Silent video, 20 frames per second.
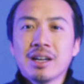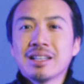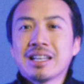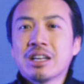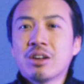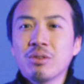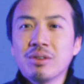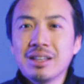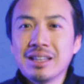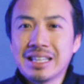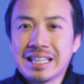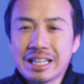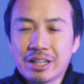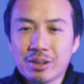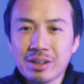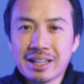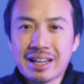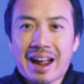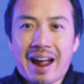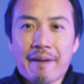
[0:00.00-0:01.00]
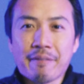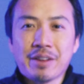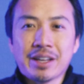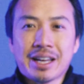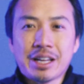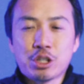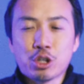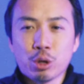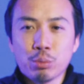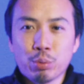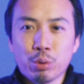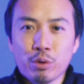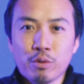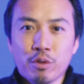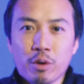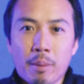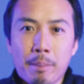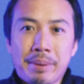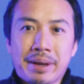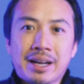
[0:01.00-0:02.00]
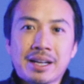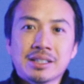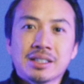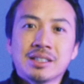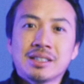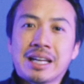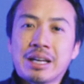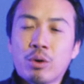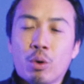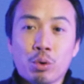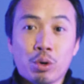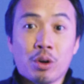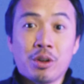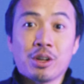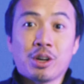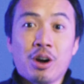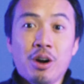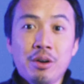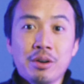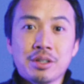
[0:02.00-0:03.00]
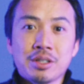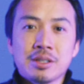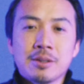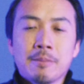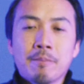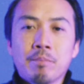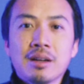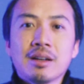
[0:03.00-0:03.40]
they don't legally have to get your approval because they hold all the cards.